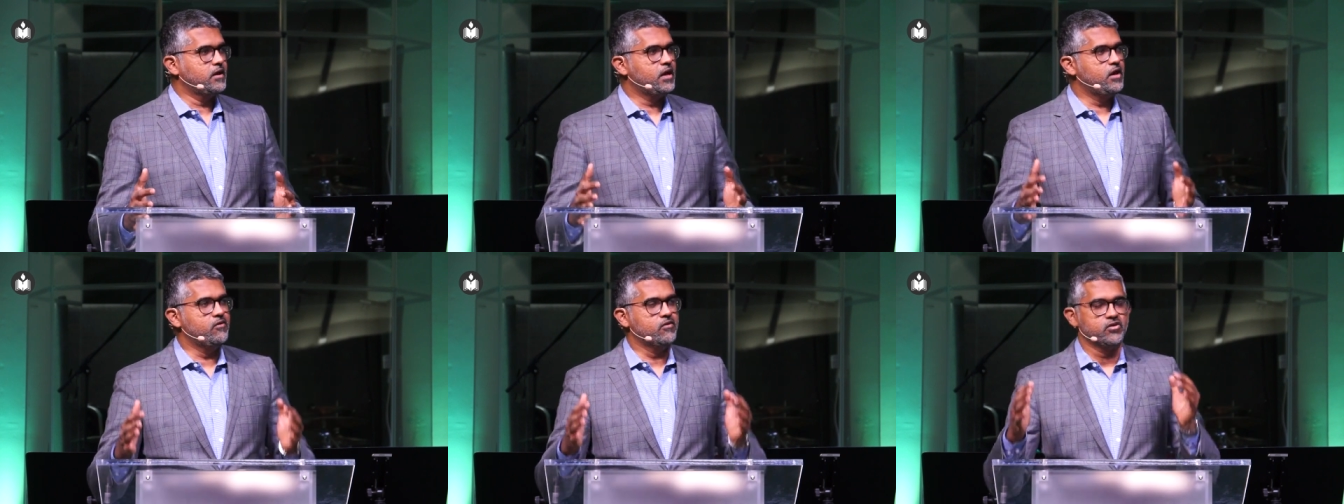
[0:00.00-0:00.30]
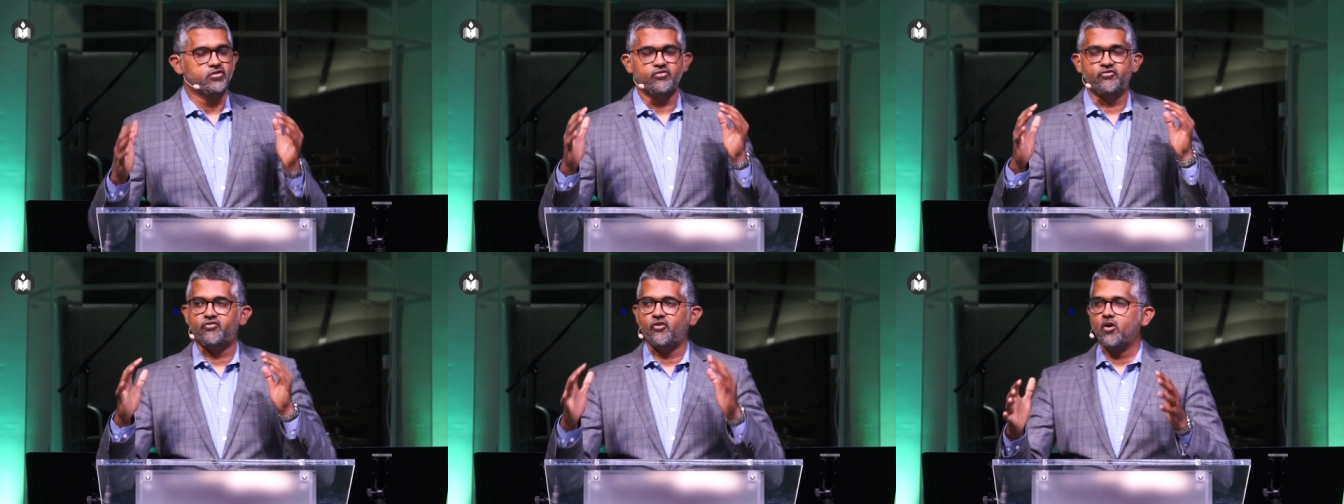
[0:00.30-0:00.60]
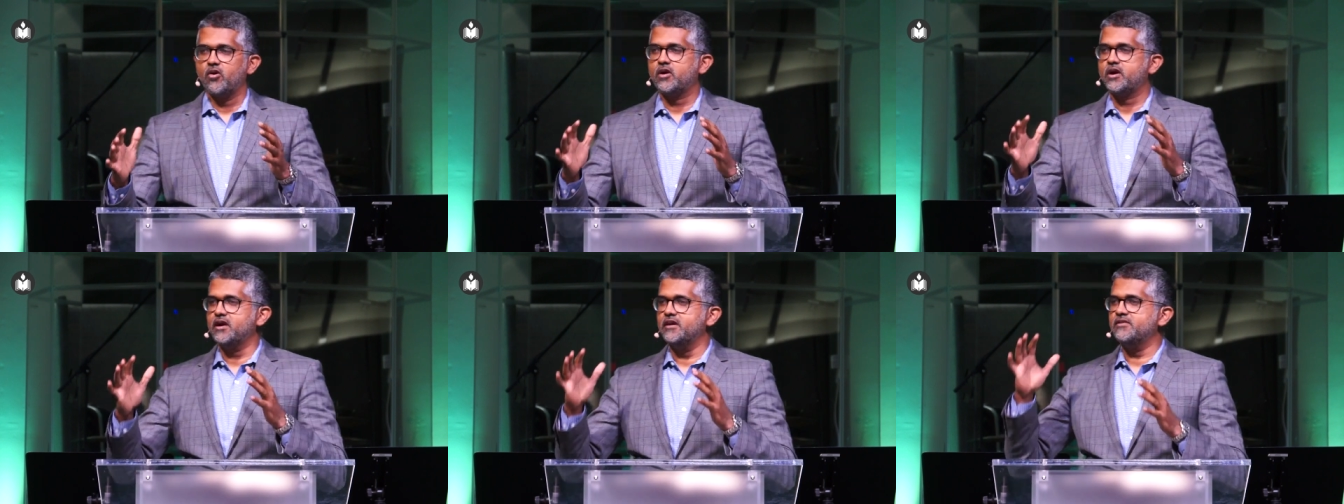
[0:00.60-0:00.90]
He was
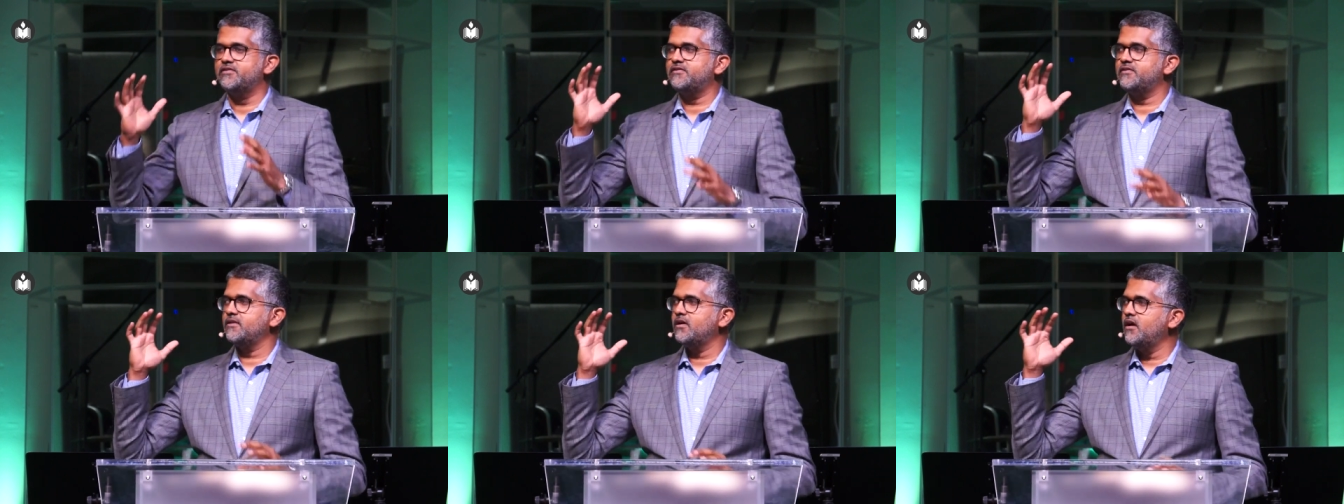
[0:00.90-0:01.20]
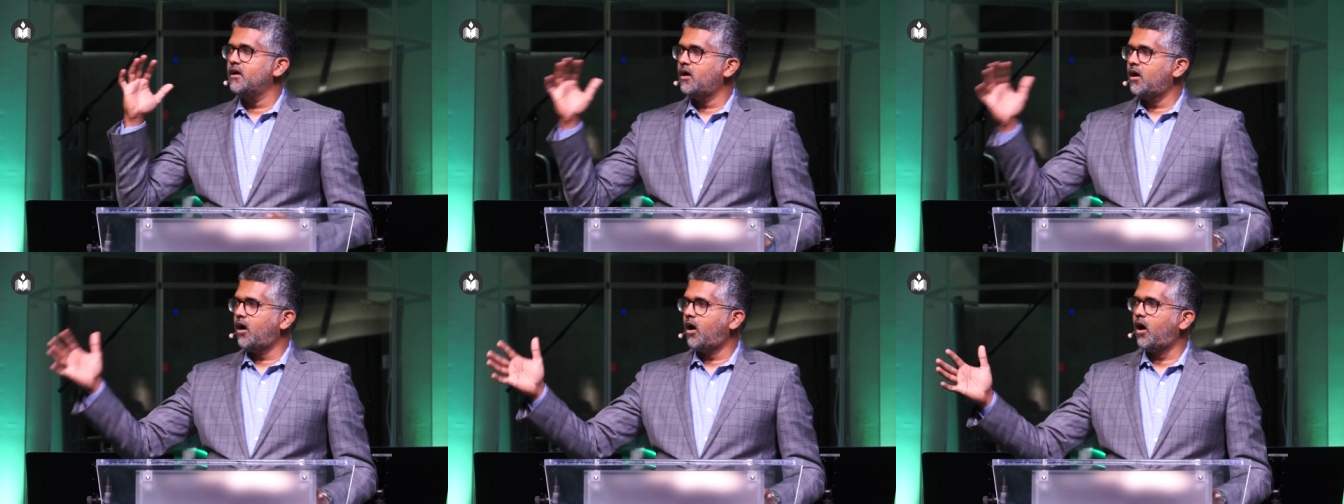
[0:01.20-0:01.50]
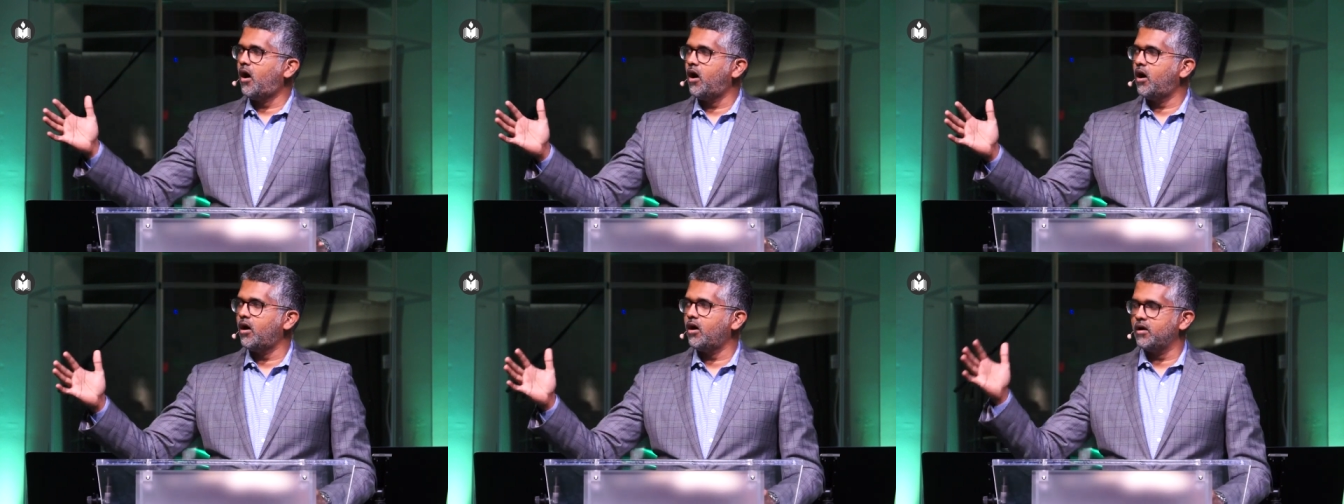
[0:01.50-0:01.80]
focused
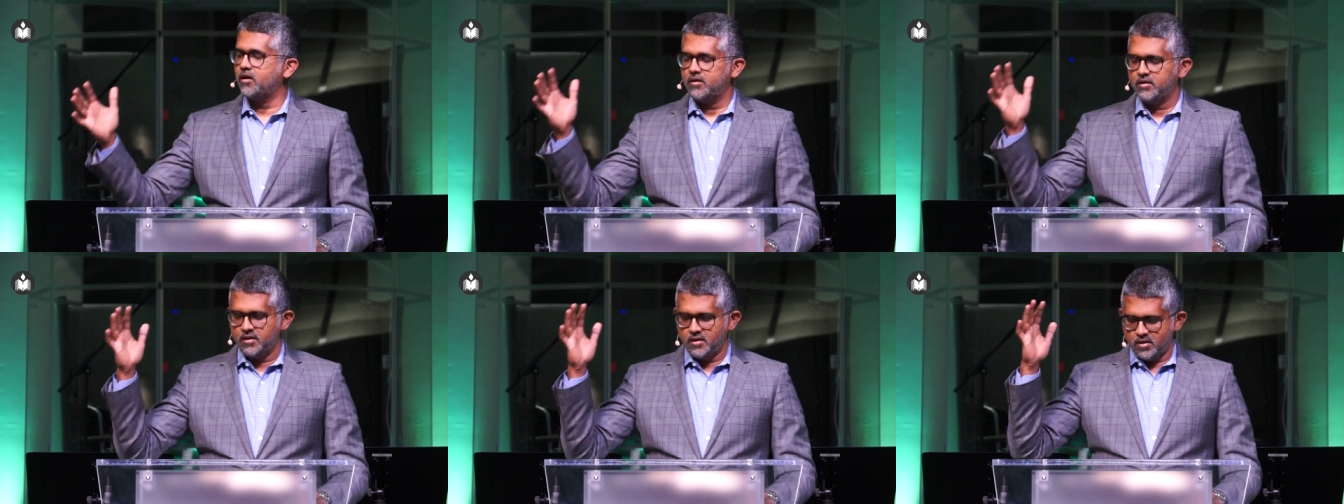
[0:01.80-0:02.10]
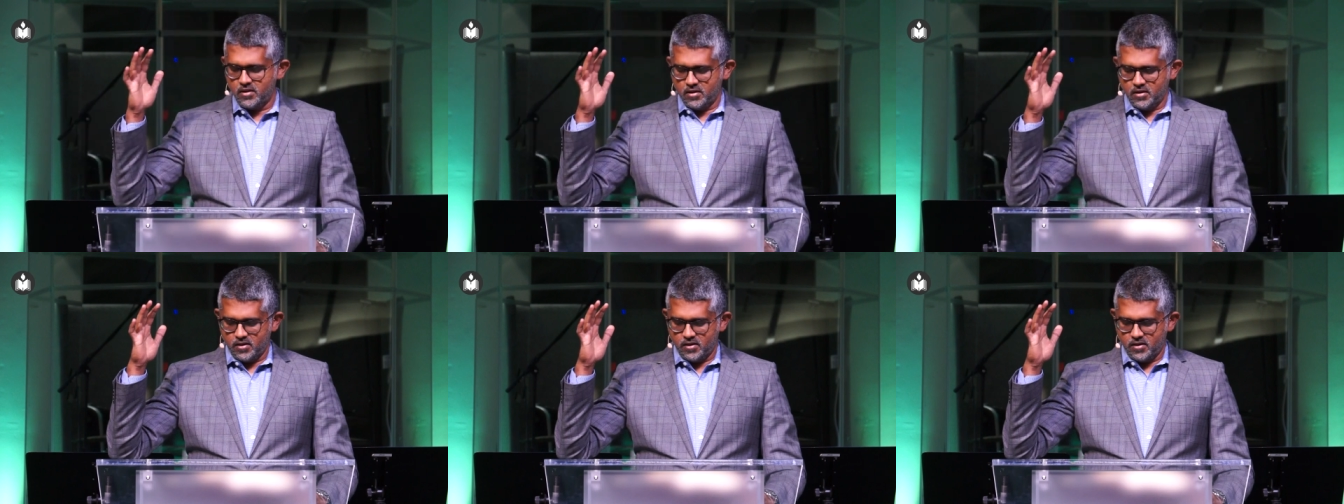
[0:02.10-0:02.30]
on